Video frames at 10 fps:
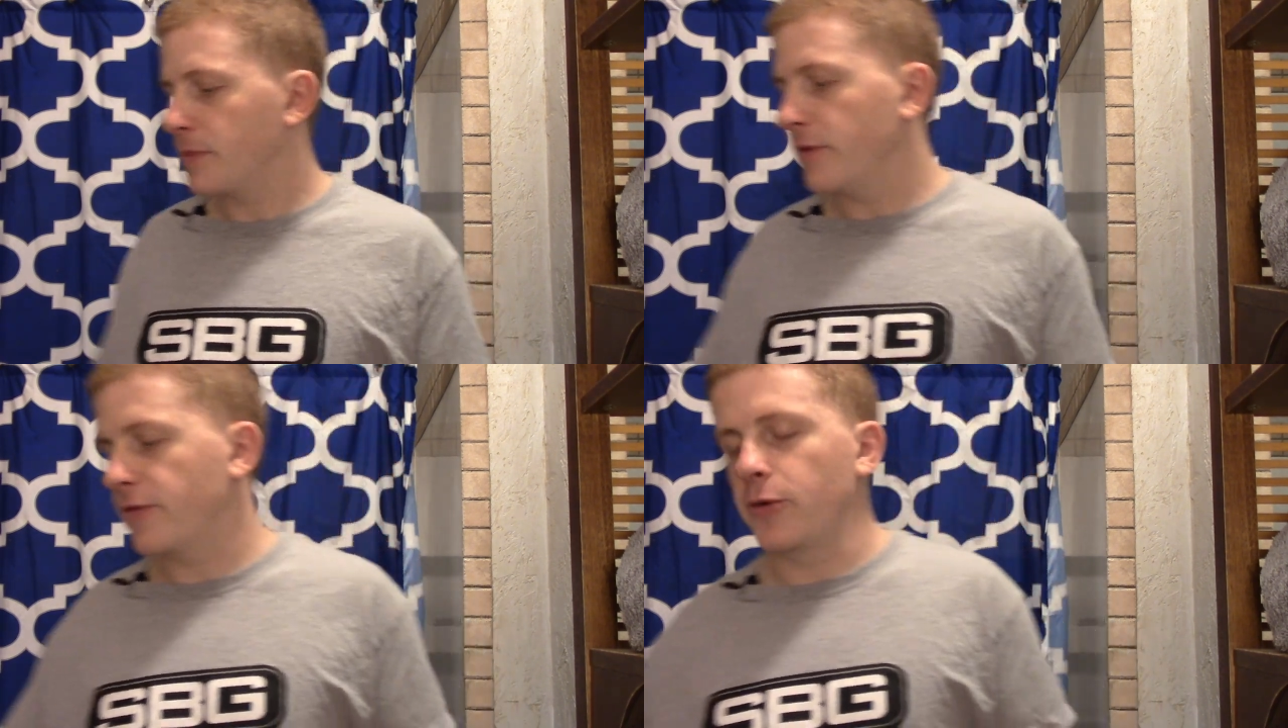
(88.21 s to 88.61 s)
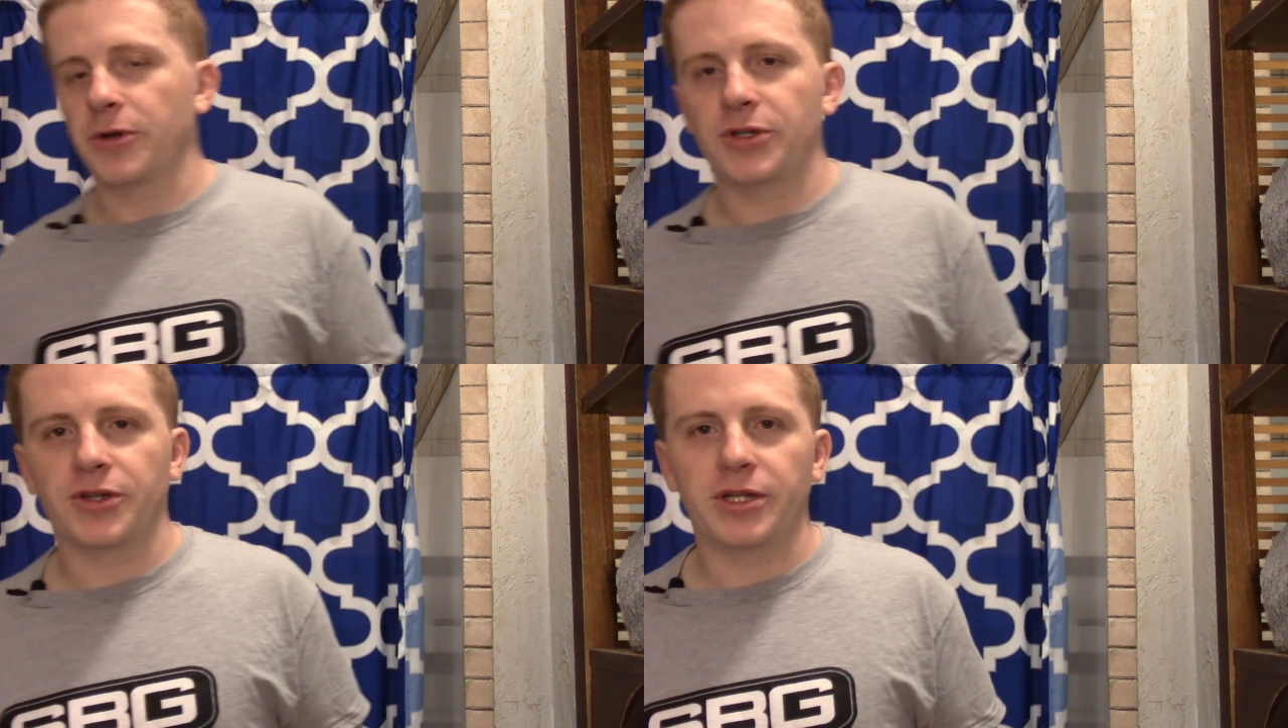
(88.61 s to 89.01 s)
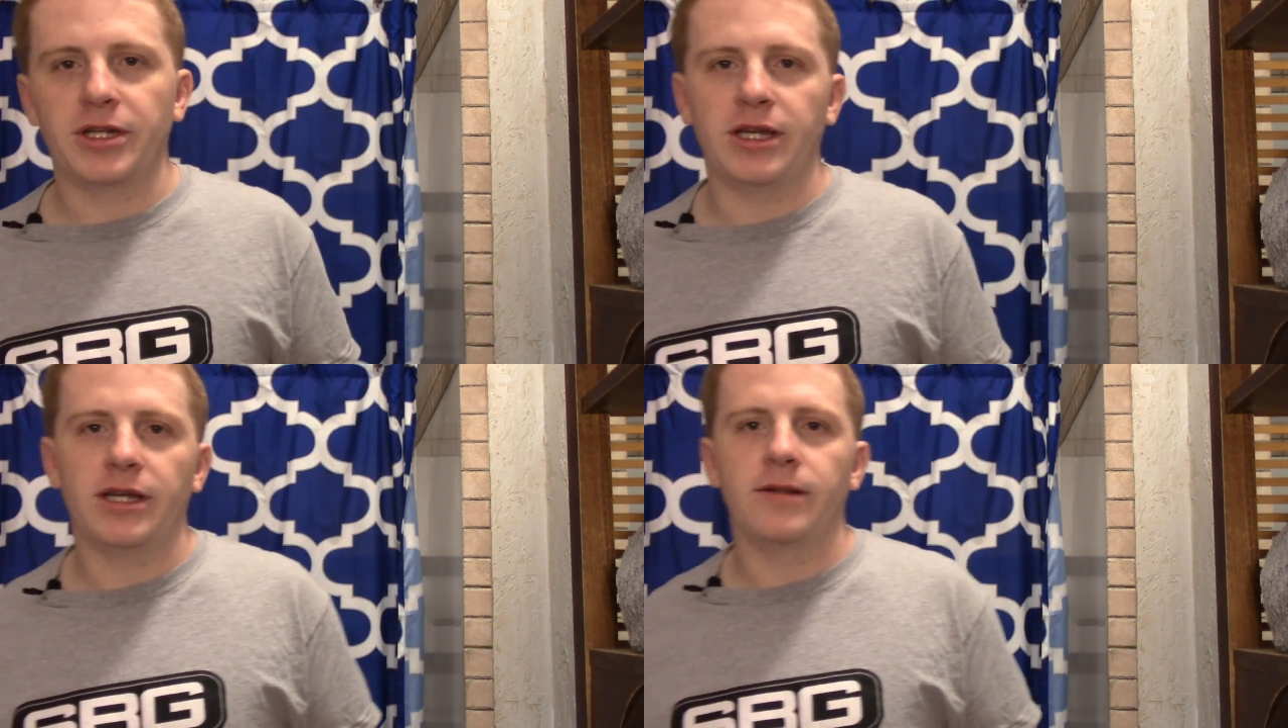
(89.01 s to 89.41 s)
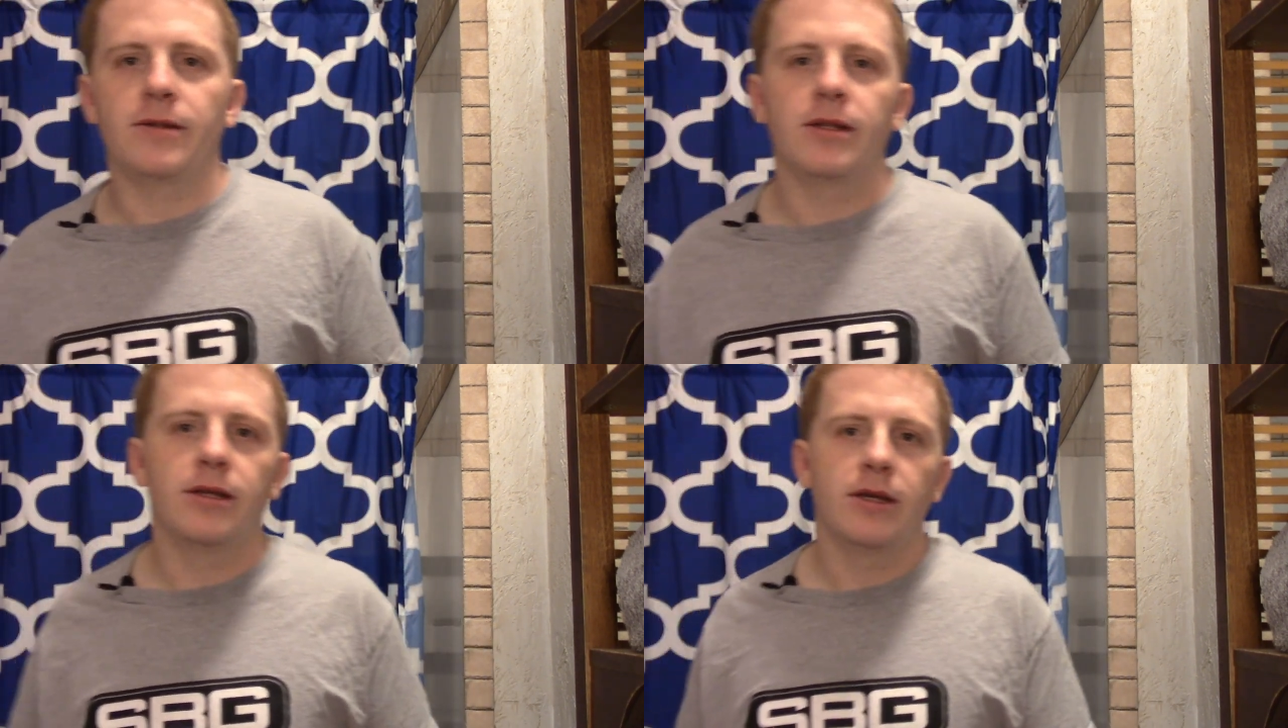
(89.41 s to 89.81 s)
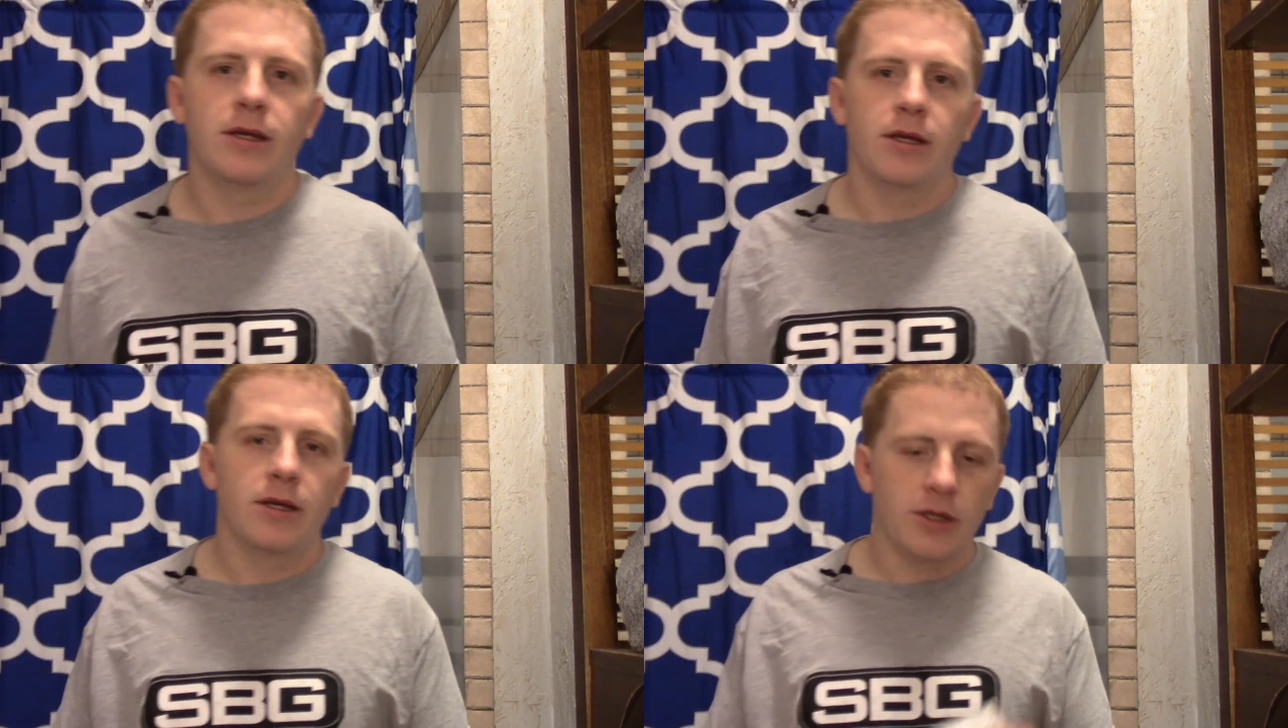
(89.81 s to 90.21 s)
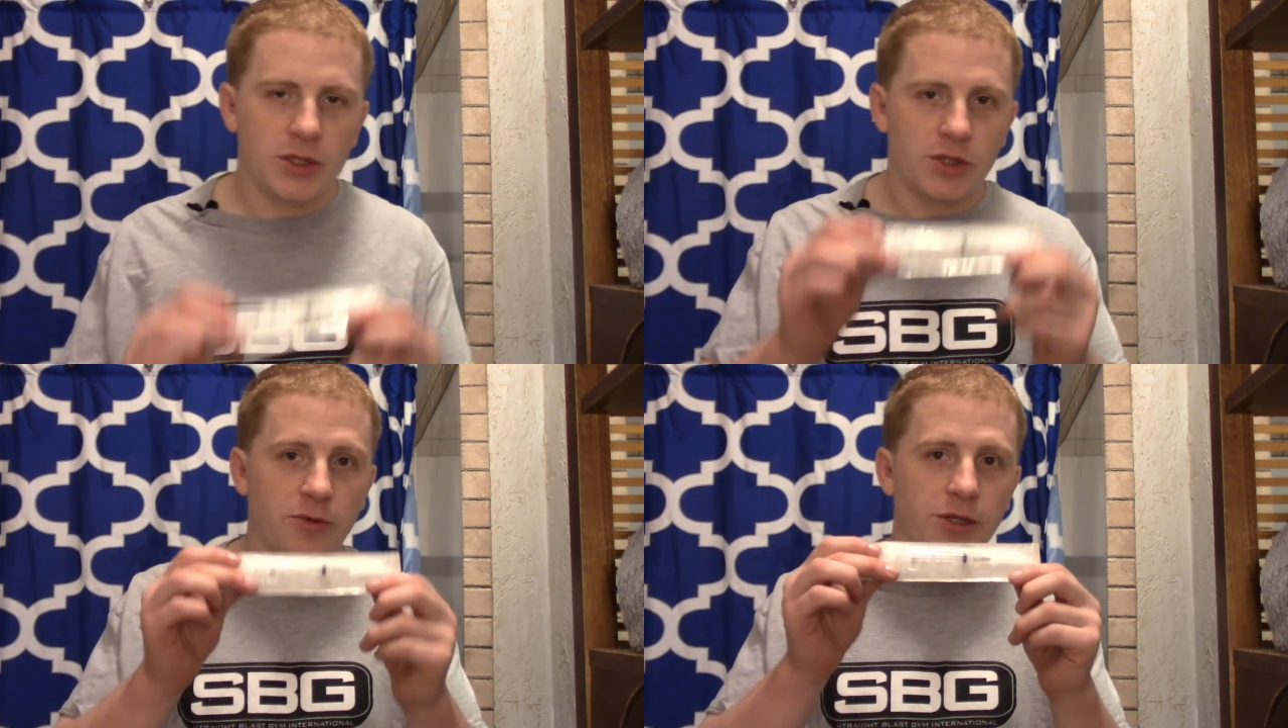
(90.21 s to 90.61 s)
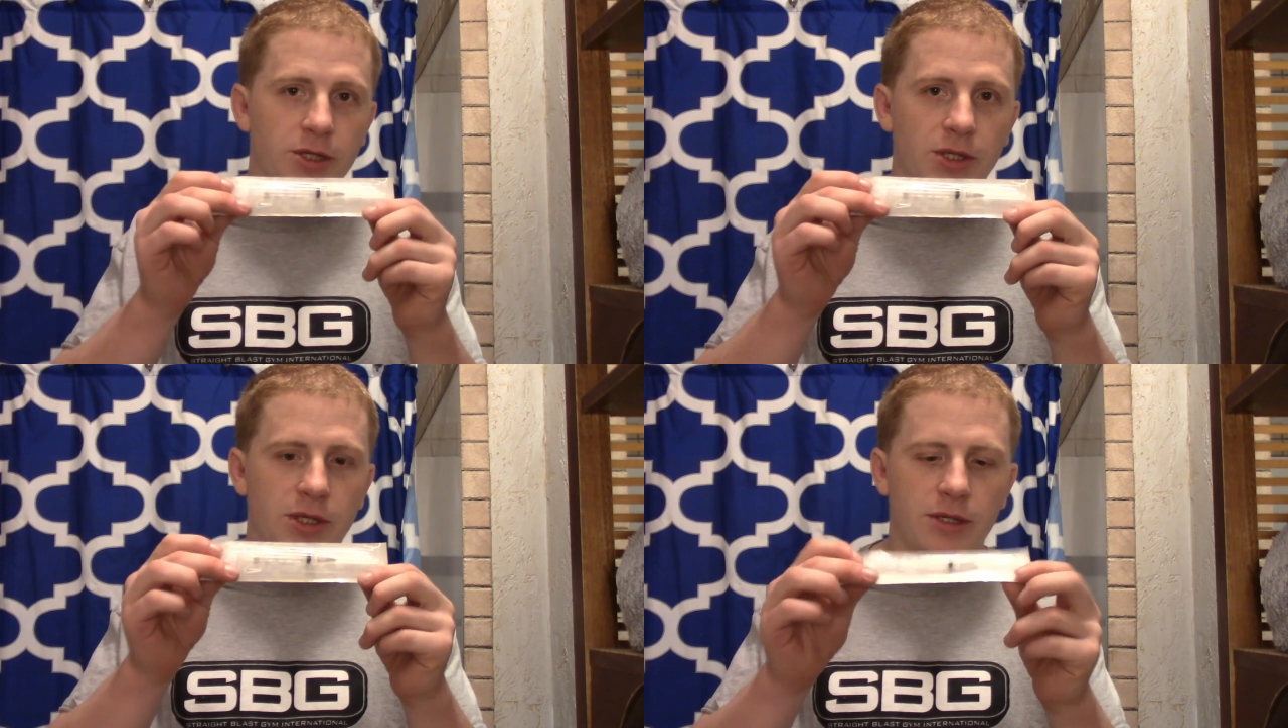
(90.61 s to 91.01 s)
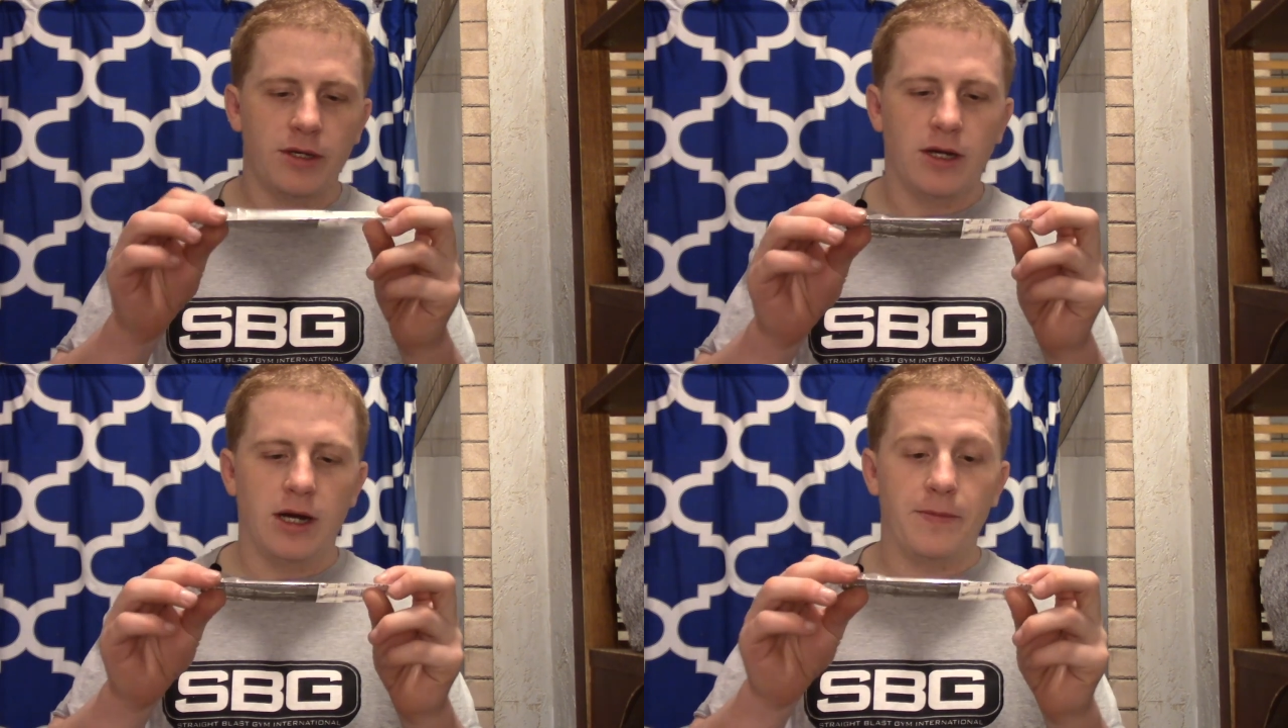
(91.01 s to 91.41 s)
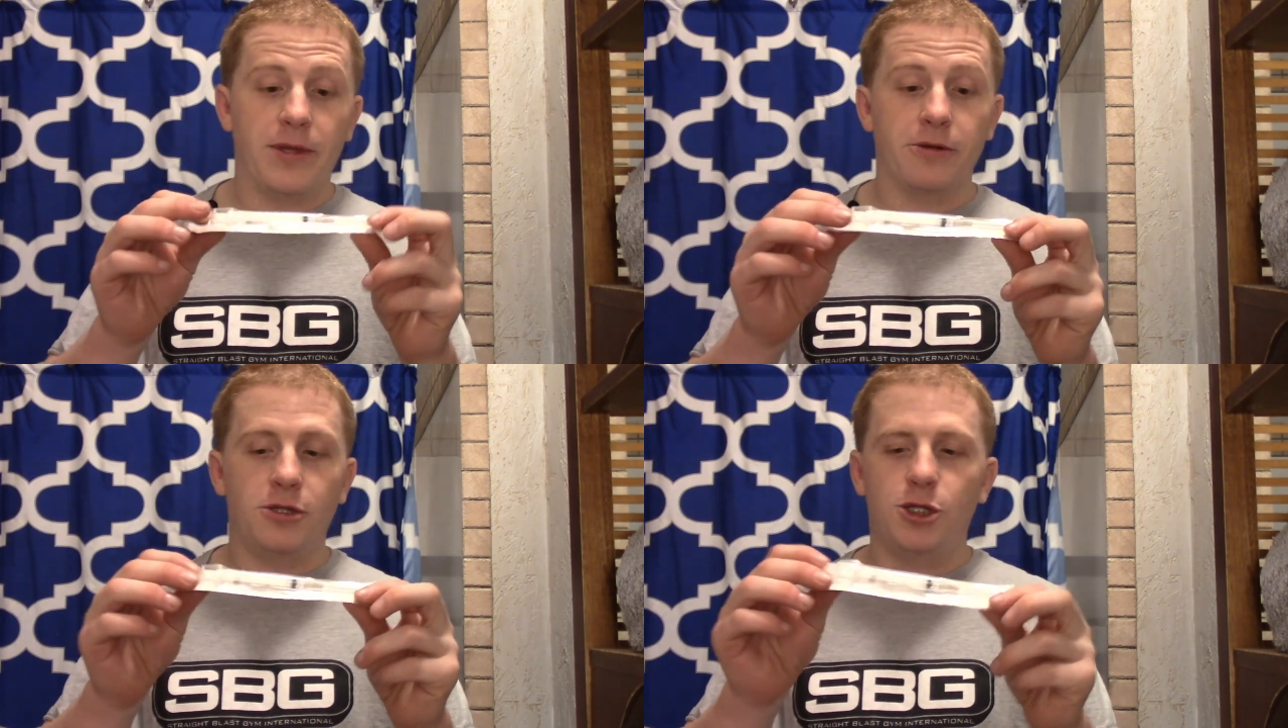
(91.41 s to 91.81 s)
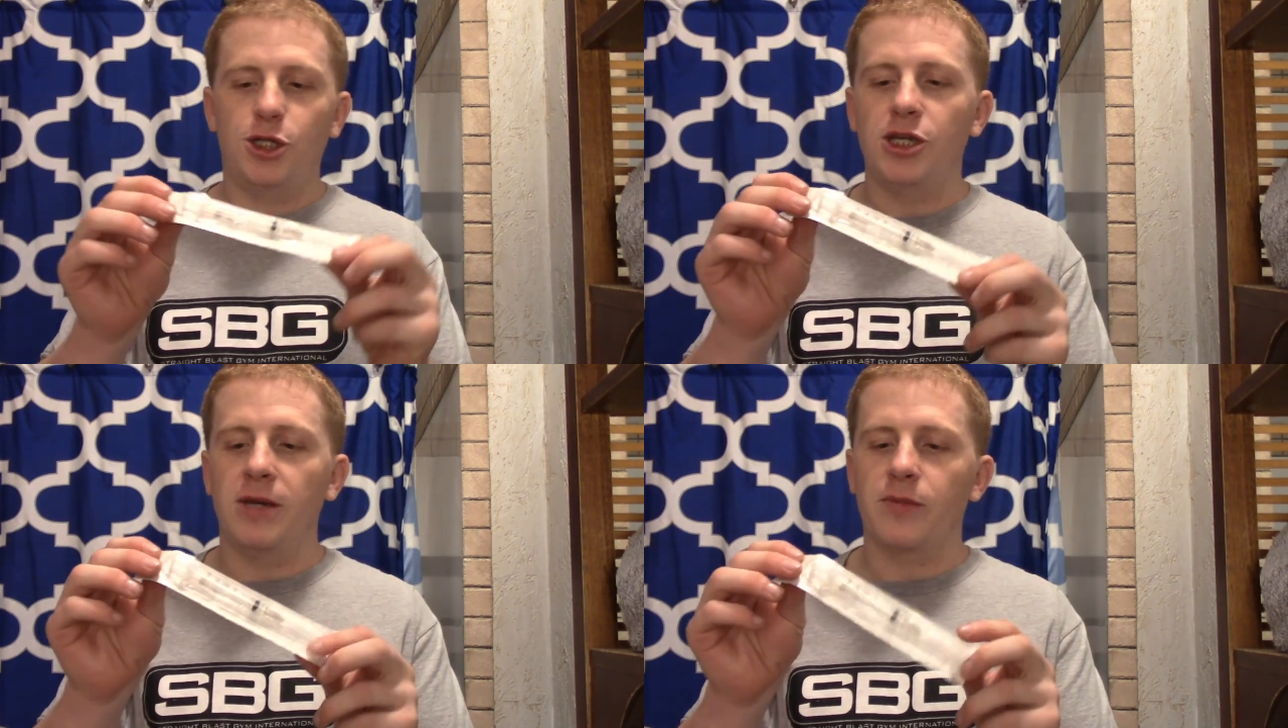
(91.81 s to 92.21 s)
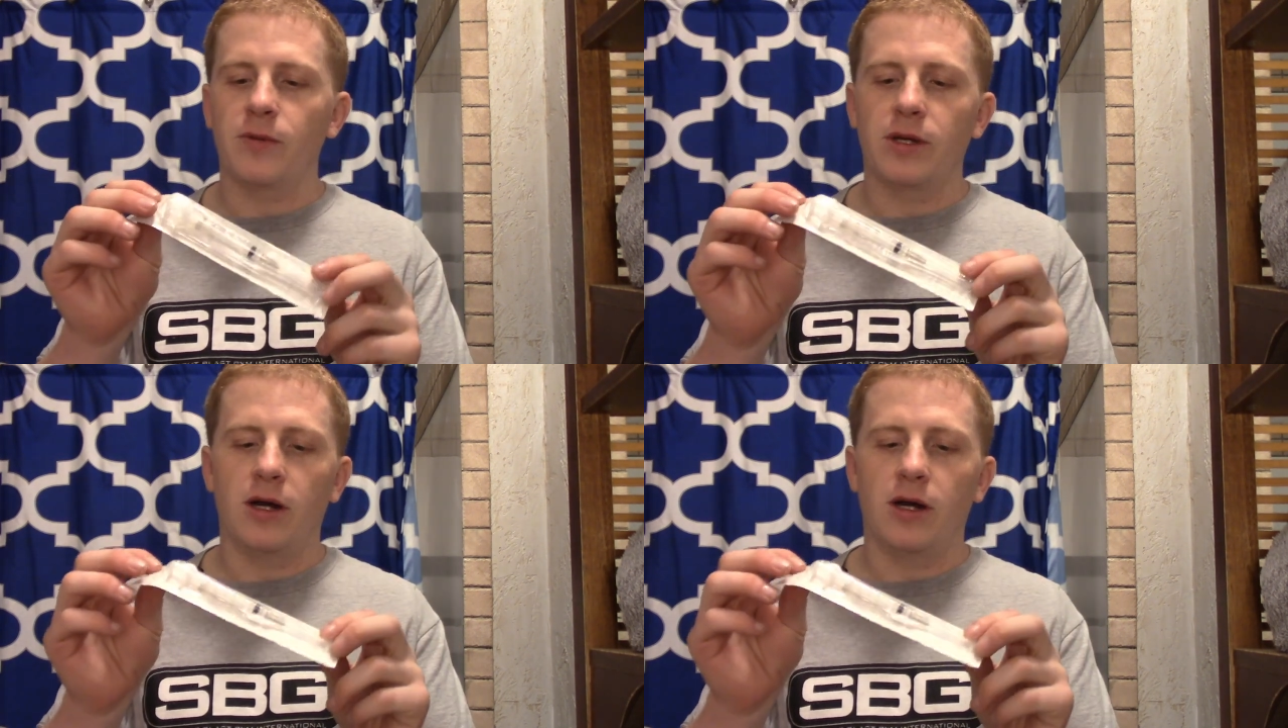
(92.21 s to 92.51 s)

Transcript: of course, you're gonna need syringes. Uh, they're cheap.